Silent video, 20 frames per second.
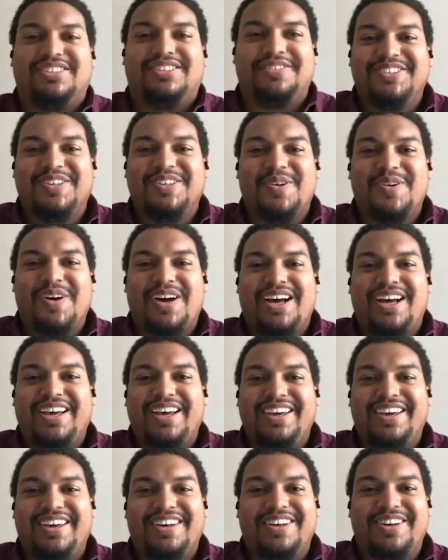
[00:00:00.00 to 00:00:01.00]
So
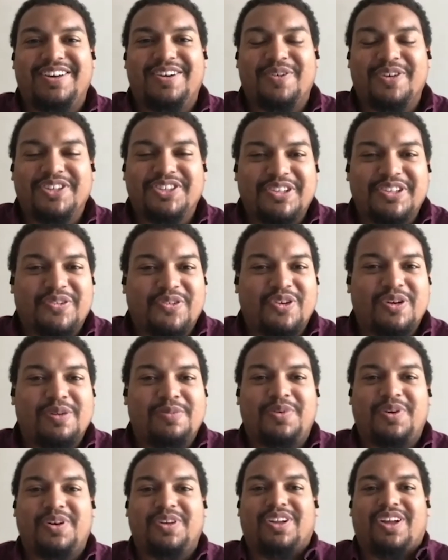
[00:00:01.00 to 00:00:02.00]
I originally grew
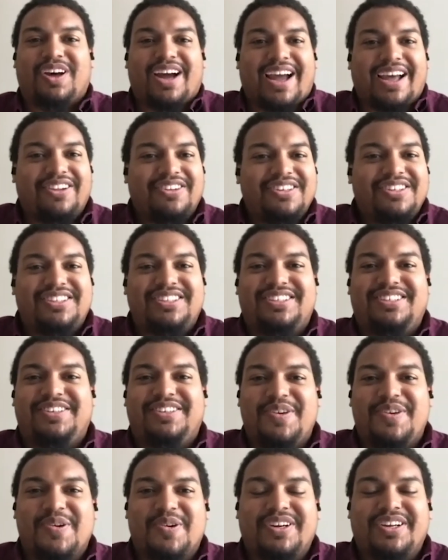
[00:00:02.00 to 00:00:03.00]
up on Long Island in
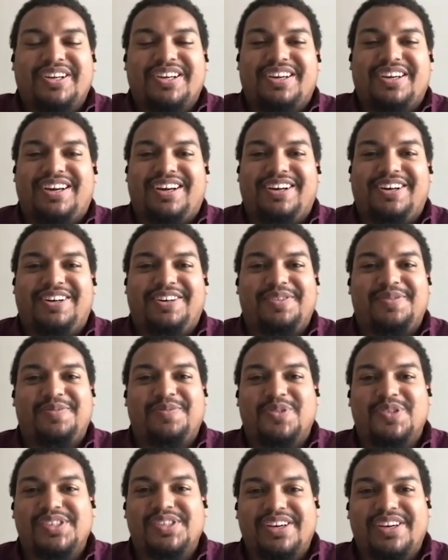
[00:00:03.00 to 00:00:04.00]
New York,
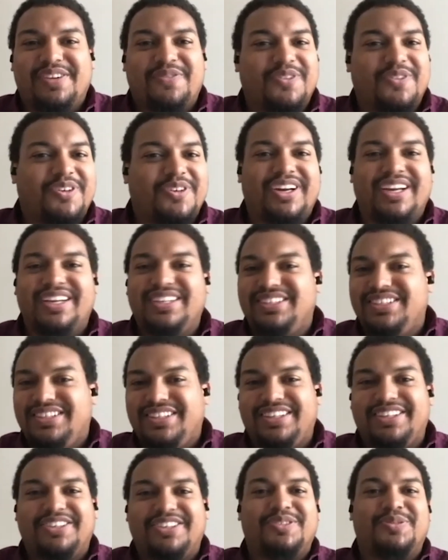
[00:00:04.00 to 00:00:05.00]
was there for
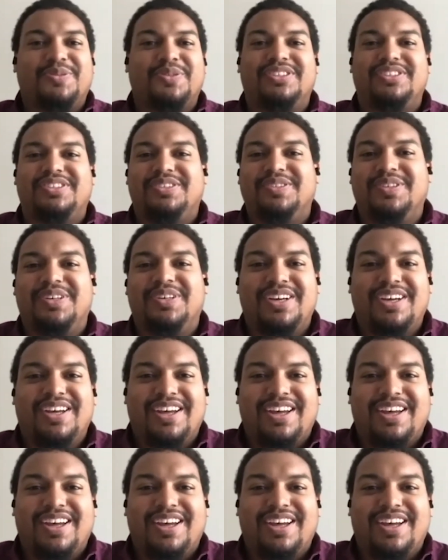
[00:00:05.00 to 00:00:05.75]
18 years, went to